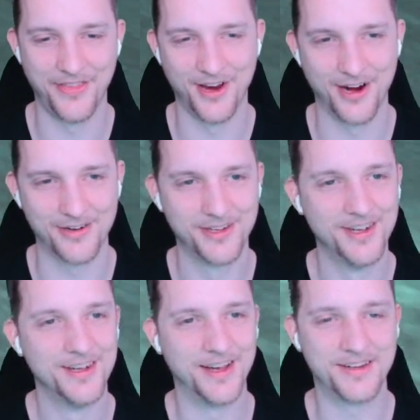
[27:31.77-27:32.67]
there.
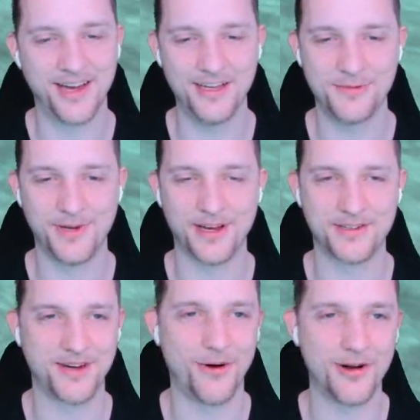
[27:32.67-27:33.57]
In case we
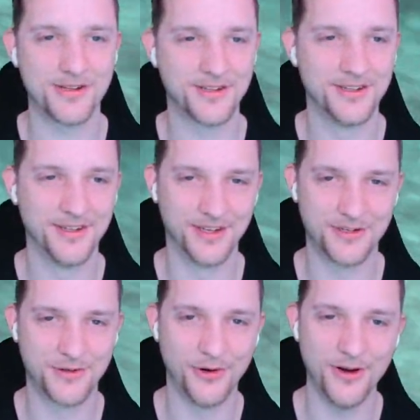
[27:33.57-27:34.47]
get caught, it
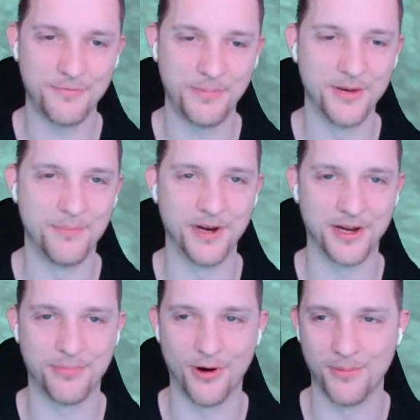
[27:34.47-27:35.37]
could have been a
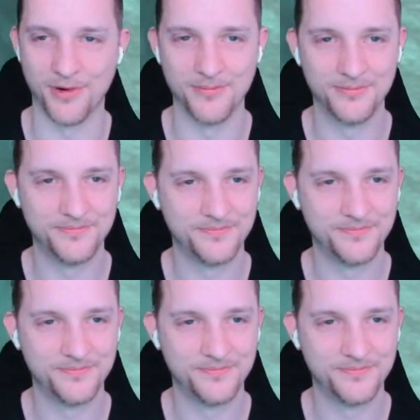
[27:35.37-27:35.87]
big problem.